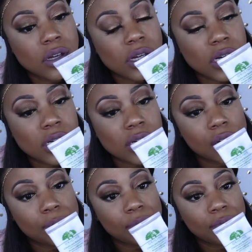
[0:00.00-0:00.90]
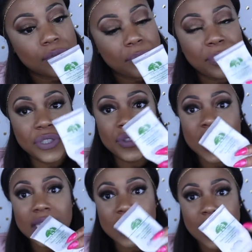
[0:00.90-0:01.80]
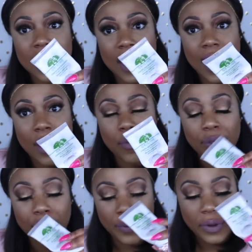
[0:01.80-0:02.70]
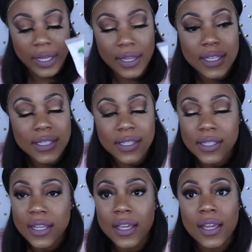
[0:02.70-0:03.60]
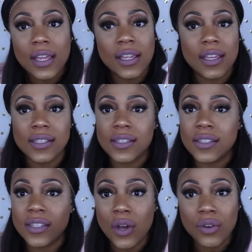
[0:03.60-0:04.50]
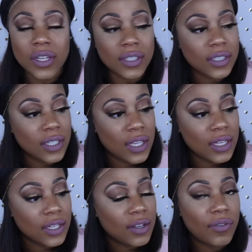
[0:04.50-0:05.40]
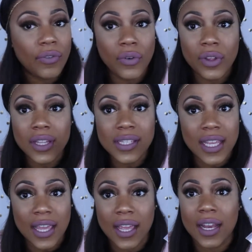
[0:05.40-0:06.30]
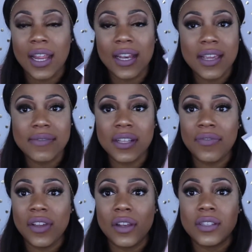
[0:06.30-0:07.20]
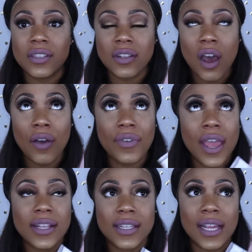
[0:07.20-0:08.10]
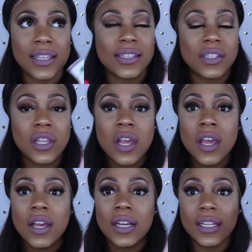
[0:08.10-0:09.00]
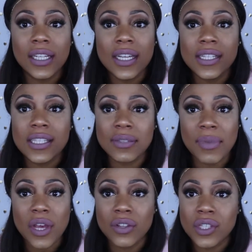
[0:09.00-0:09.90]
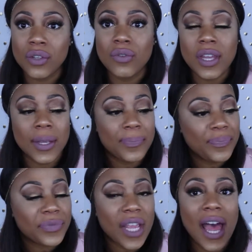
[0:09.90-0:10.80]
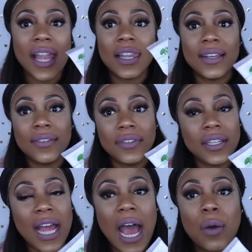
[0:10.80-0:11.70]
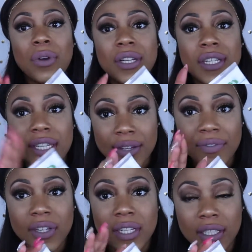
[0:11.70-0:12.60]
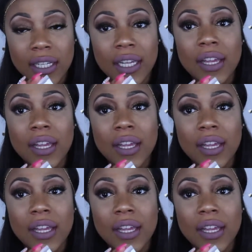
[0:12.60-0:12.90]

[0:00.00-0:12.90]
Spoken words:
But you can see that I went through it. This is so good for the skin. It leaves it feeling soft. It has like this clean smell to it. I love it. I would definitely